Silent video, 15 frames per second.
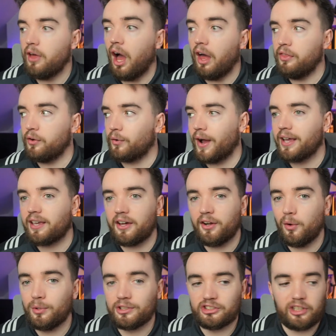The right kind of
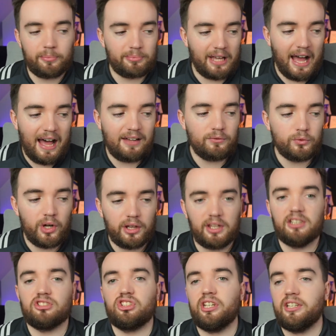ownership can really
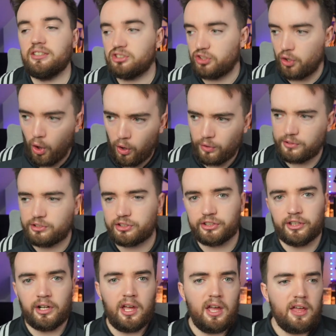change and
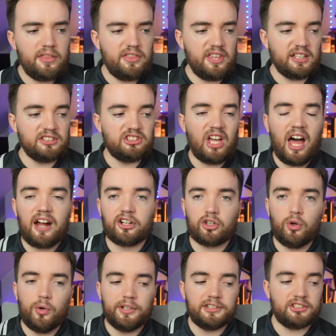alter the entire
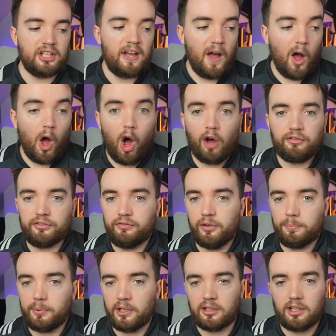course of a
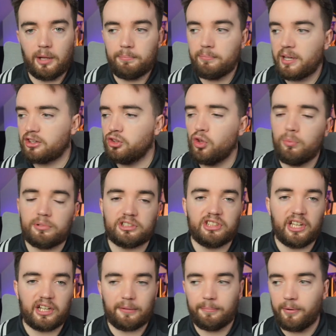football club. Make no
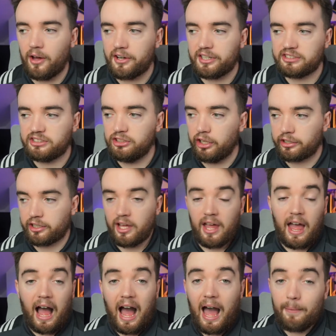mistake about it. And look,
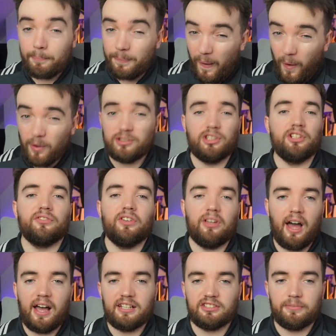I'm positive you
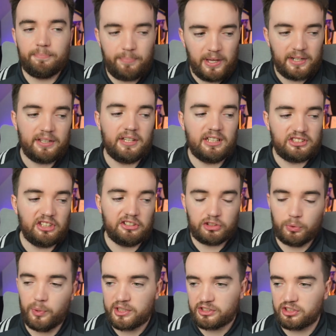guys have been in this
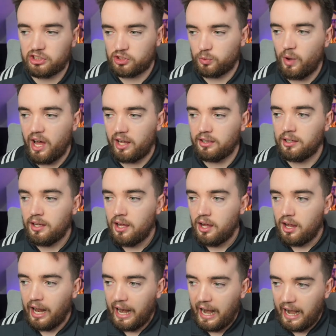situation as well.
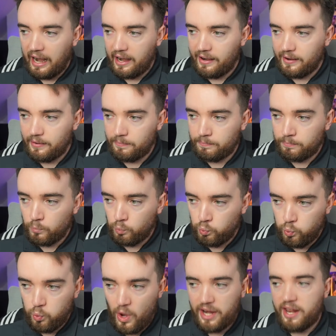
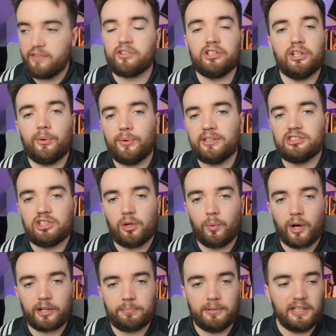Whenever you go into a
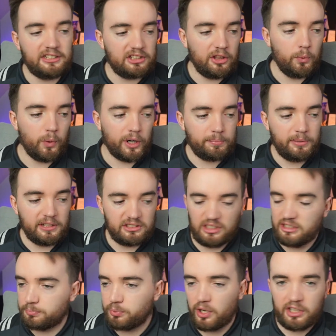workplace and the workplace
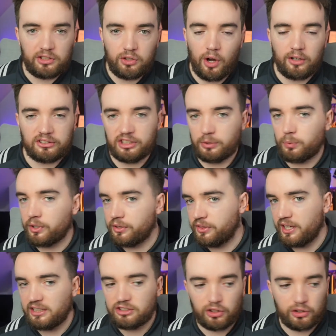is pretty toxic, where things are